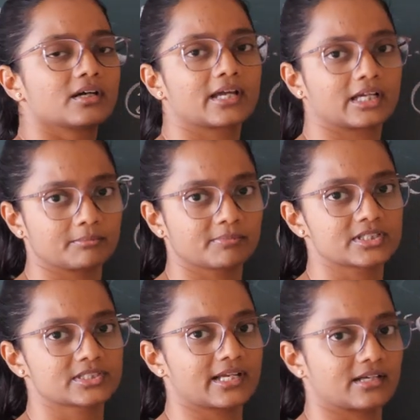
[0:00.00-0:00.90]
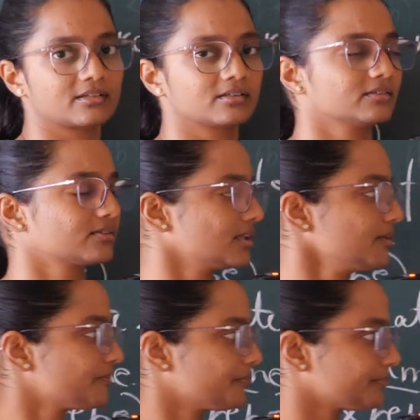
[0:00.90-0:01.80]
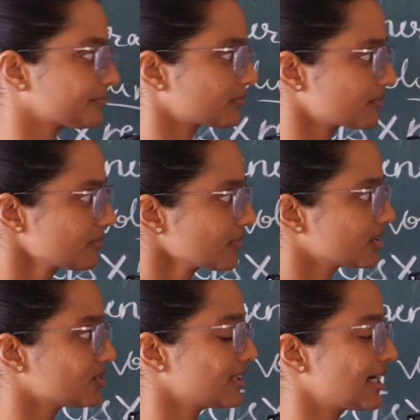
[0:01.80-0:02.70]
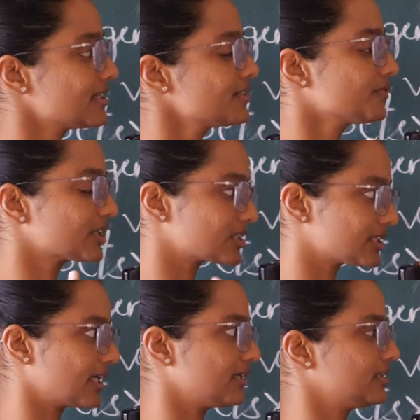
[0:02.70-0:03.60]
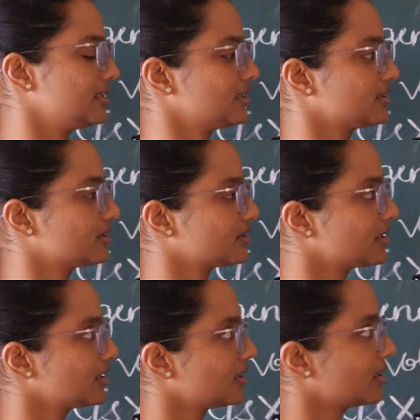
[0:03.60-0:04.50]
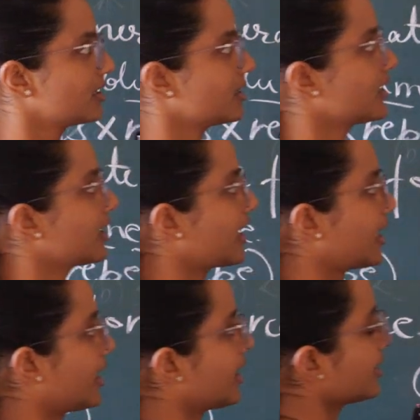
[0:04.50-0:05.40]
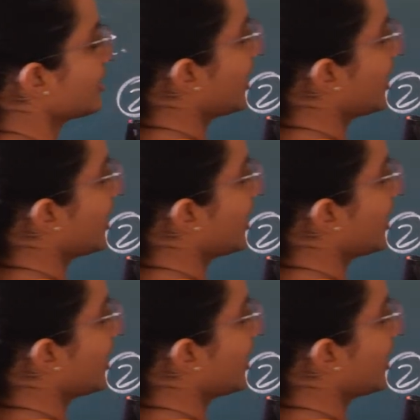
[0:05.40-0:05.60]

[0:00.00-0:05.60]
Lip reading: accomplish that, okay? So that is functionality. And